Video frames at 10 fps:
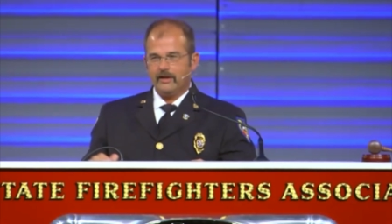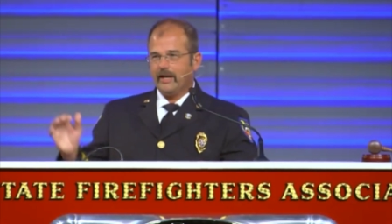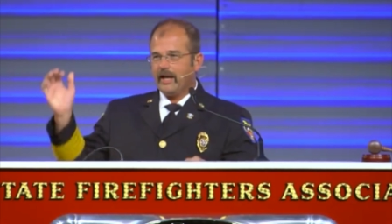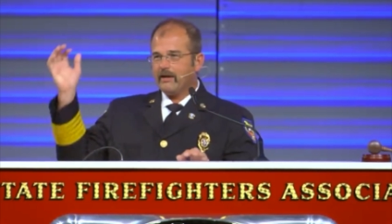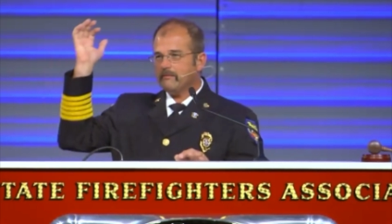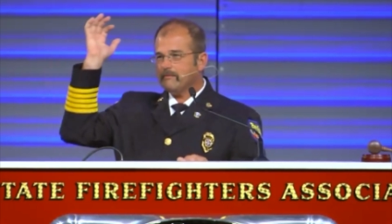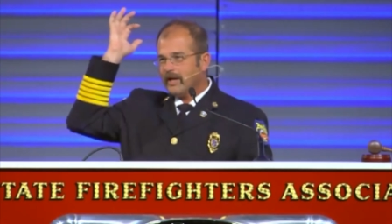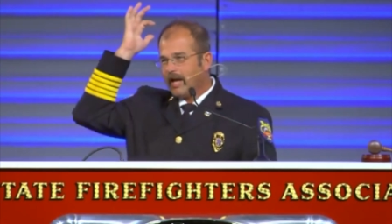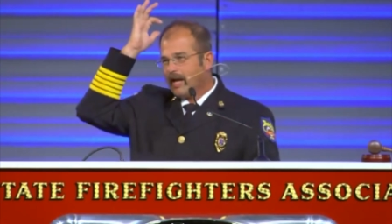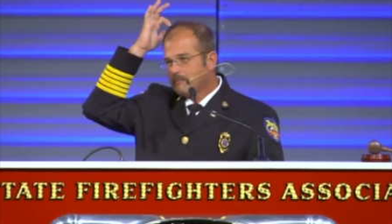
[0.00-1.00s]
he,
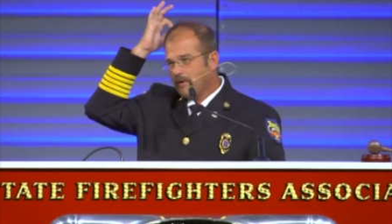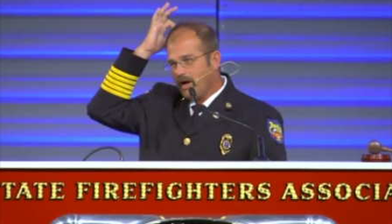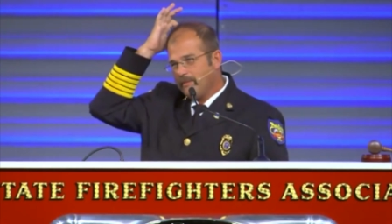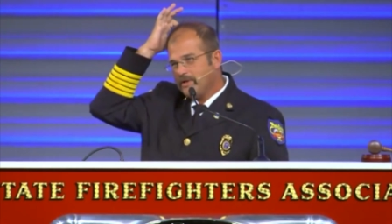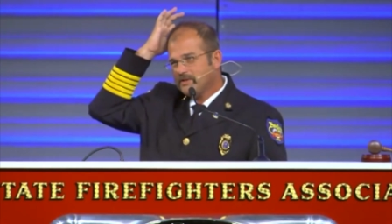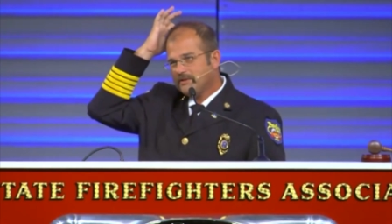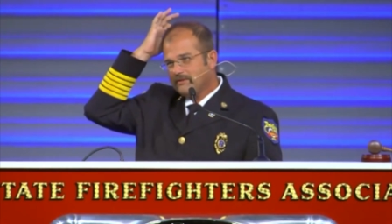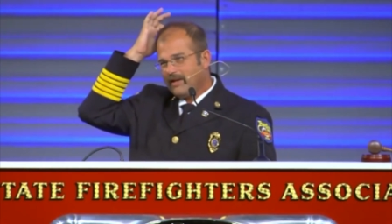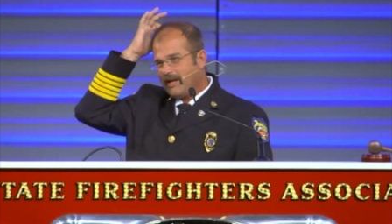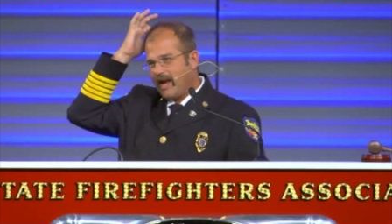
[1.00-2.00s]
he promised,
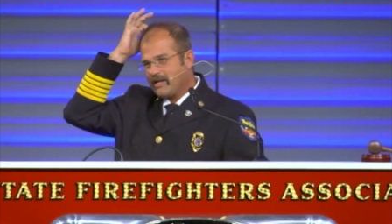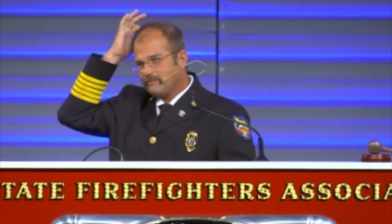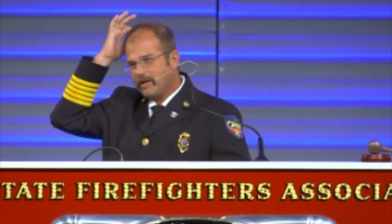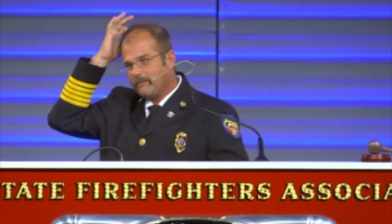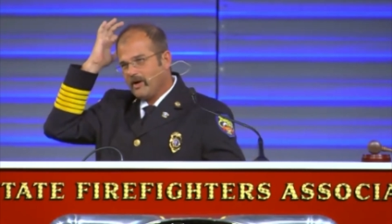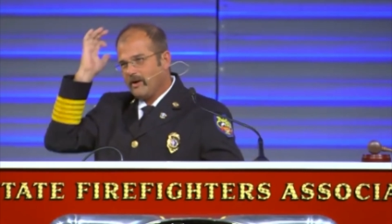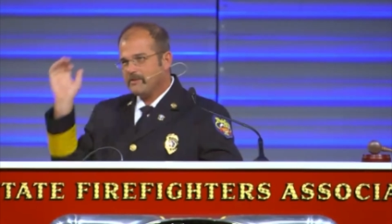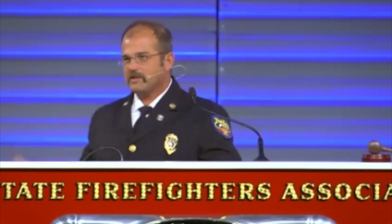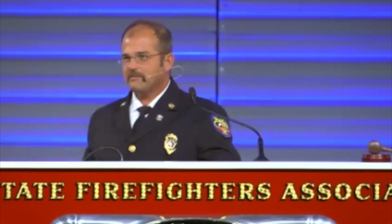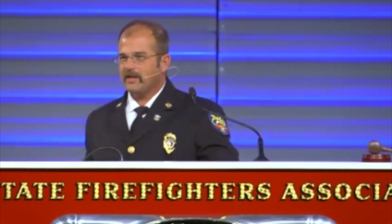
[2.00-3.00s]
he asked me to
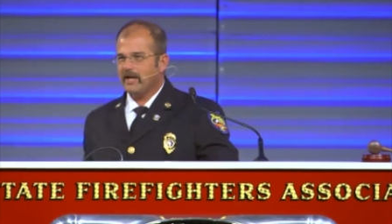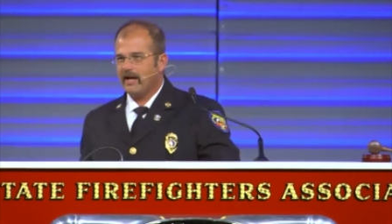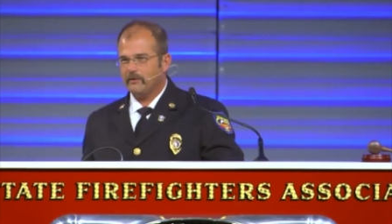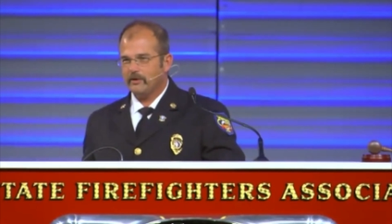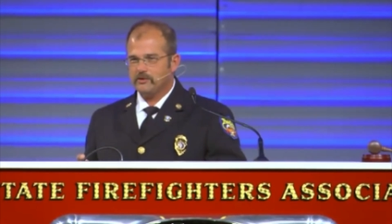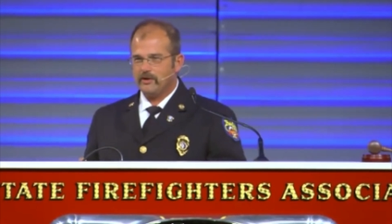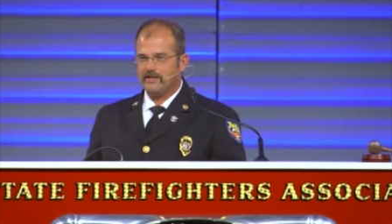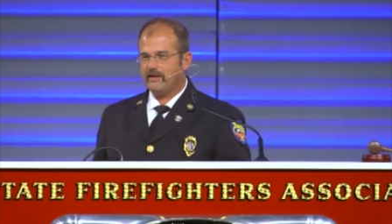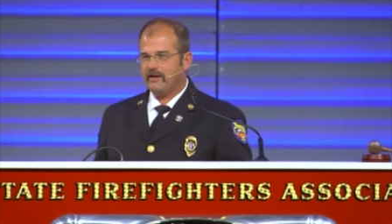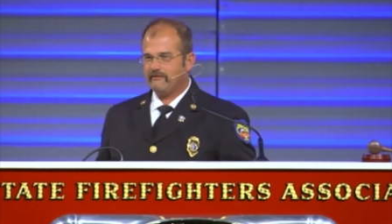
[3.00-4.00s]
promise him that I'd redress
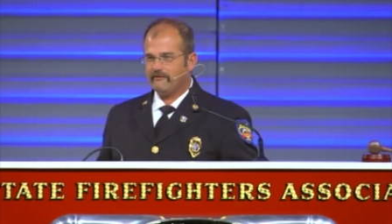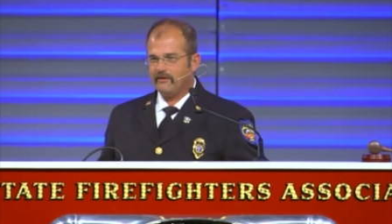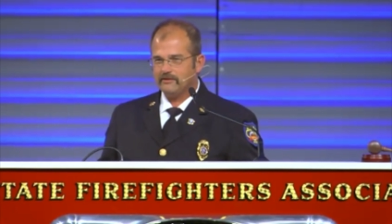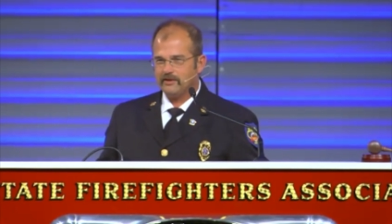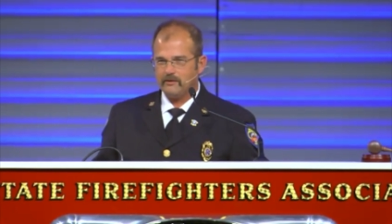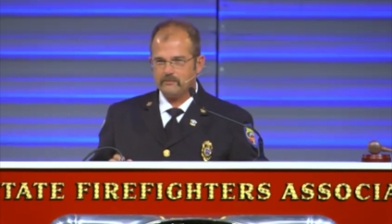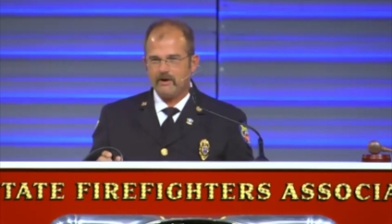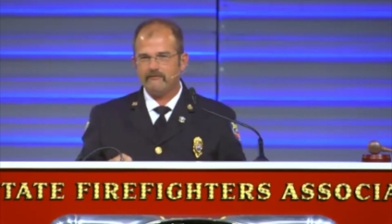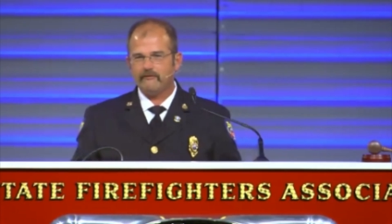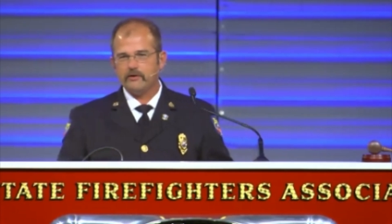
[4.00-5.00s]
that first. That was my
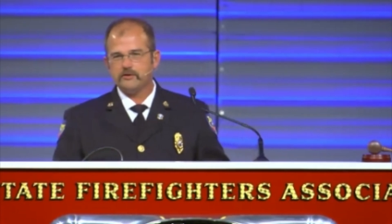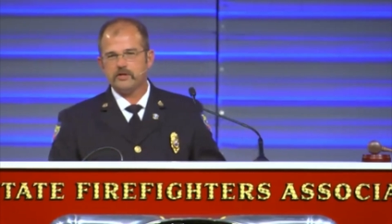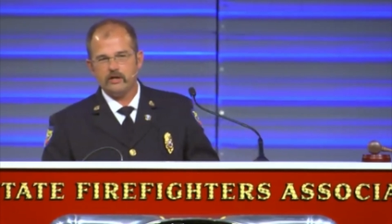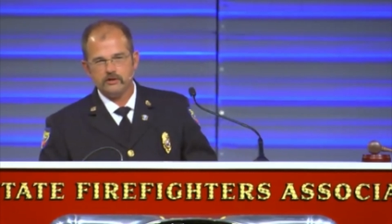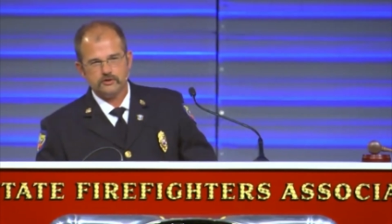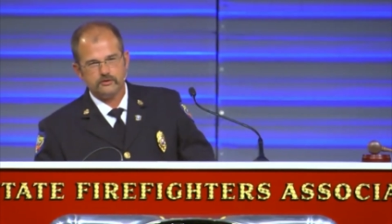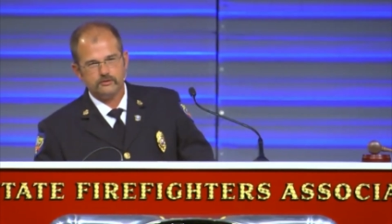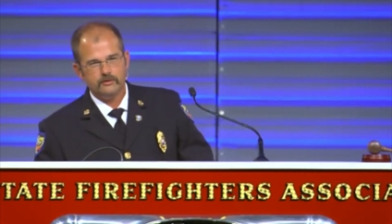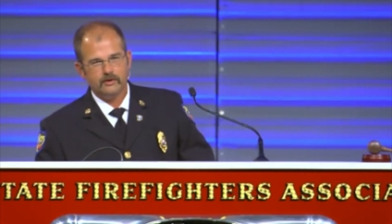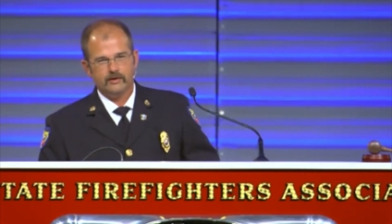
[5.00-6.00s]
first
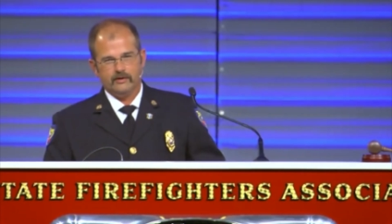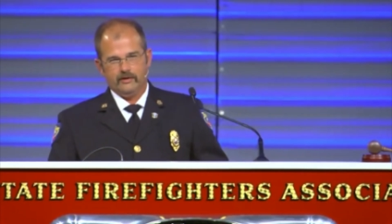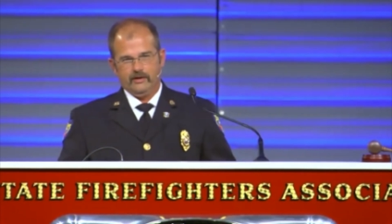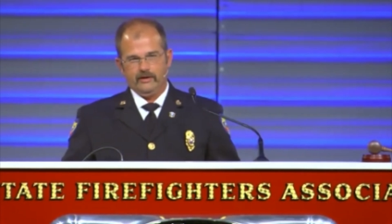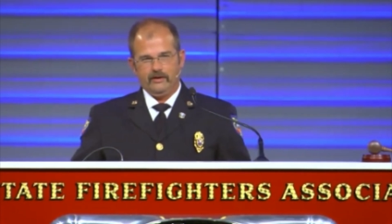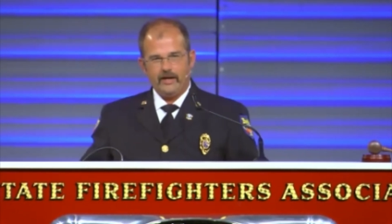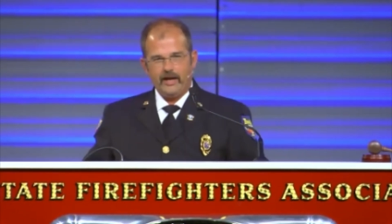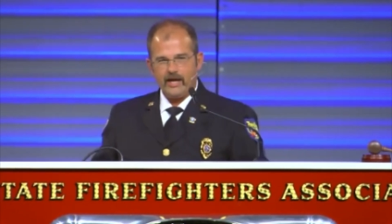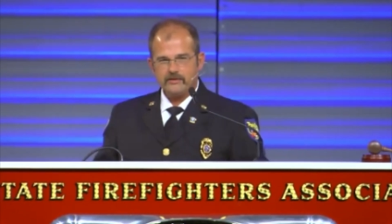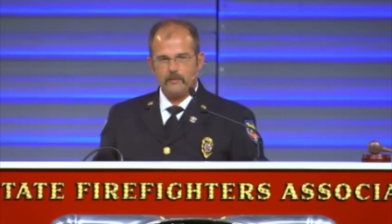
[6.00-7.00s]
issue
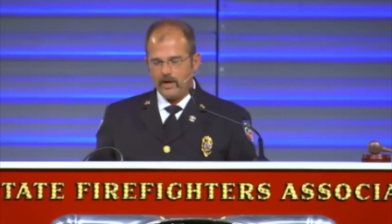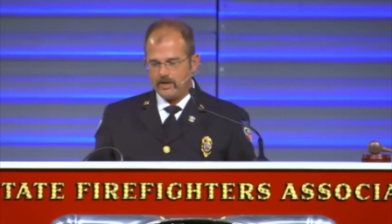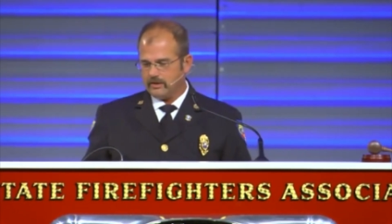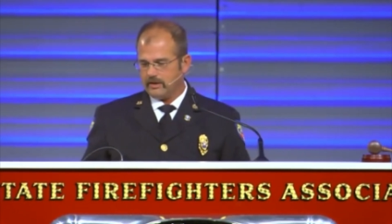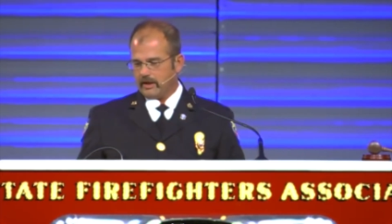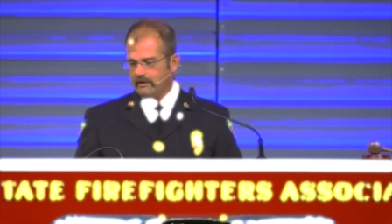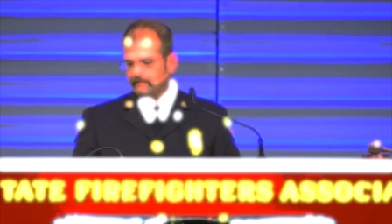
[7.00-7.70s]
as president.